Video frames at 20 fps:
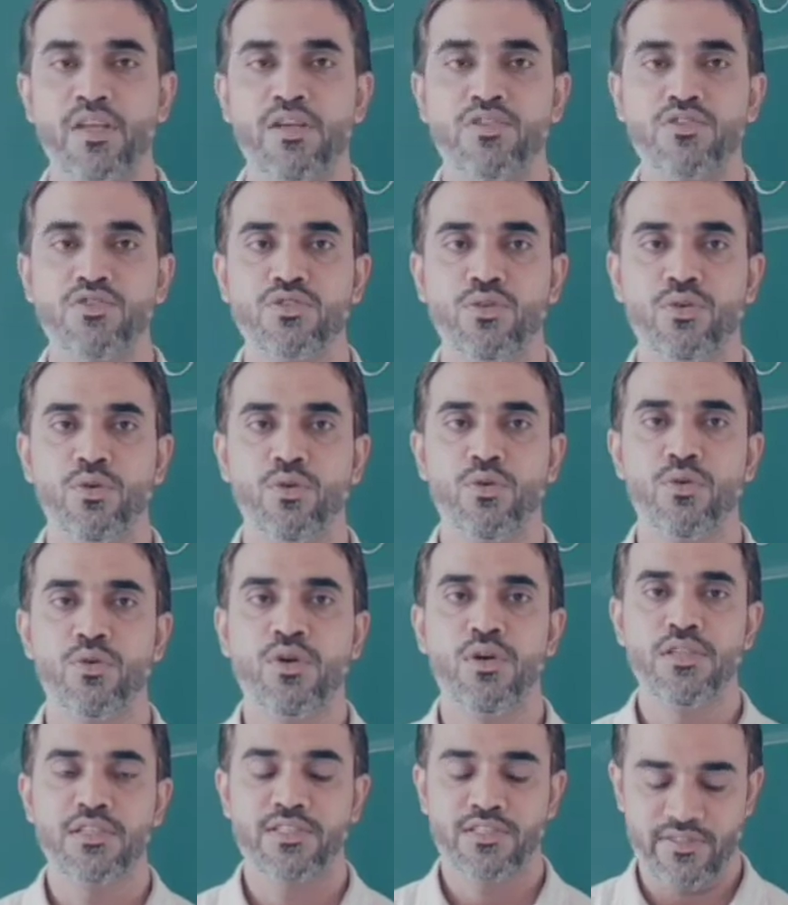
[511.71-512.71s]

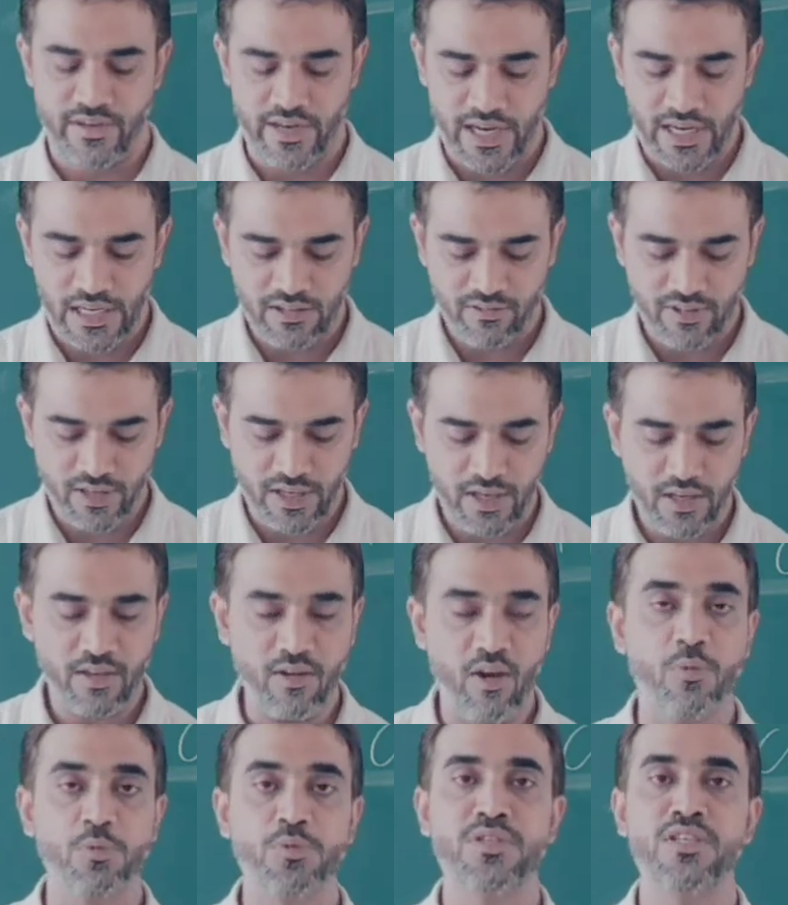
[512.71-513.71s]
So, straight away
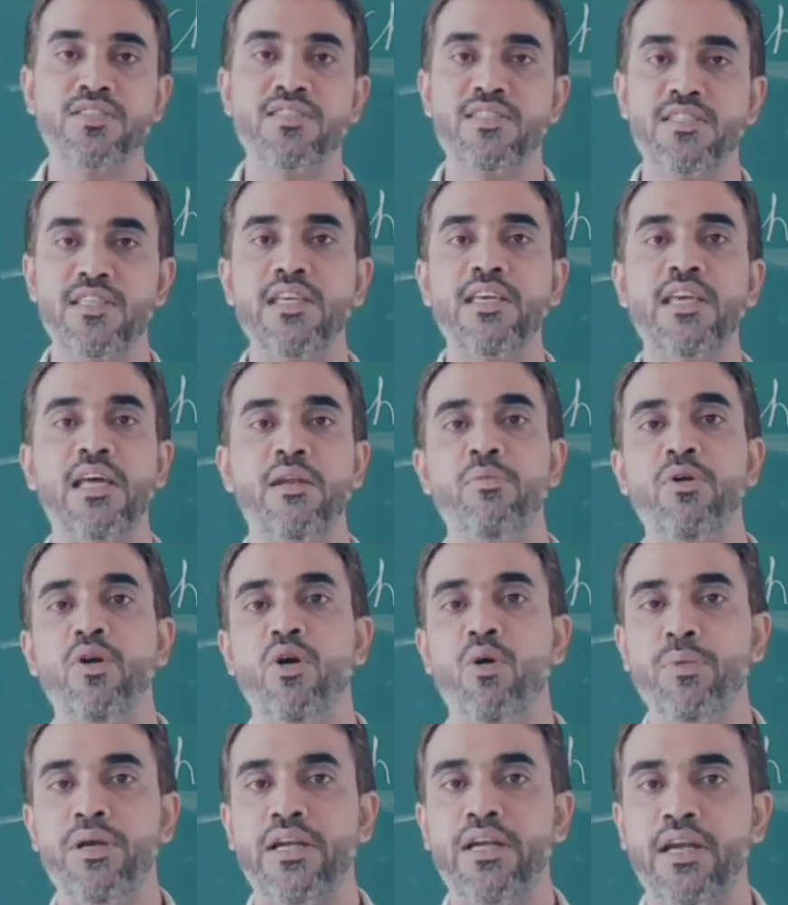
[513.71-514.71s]
option C can be
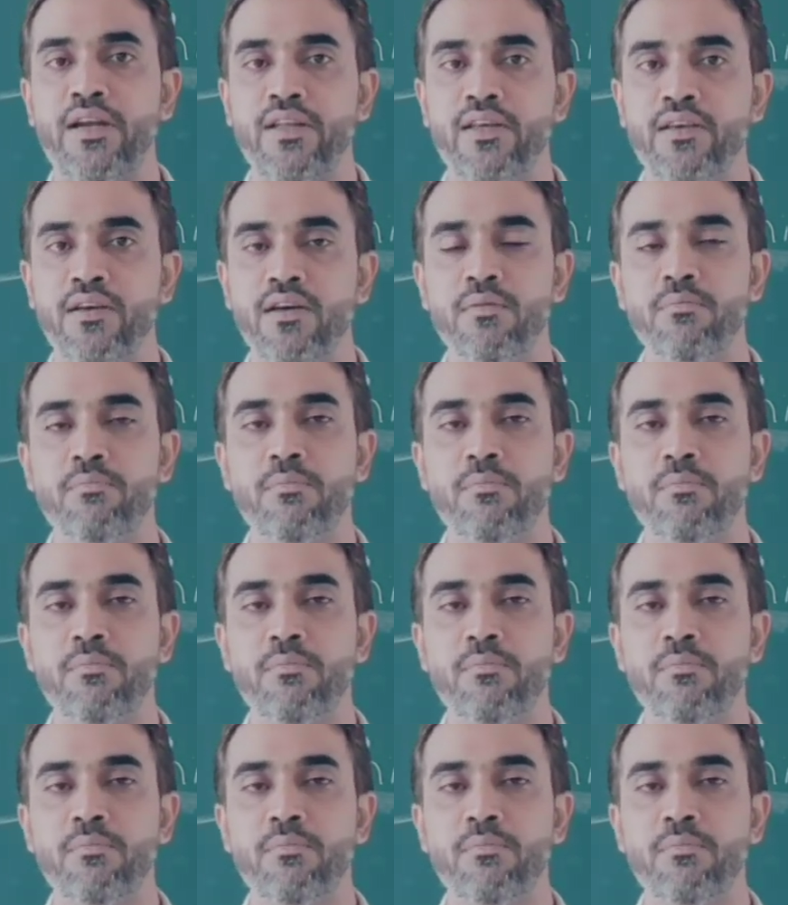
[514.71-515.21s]
omitted here,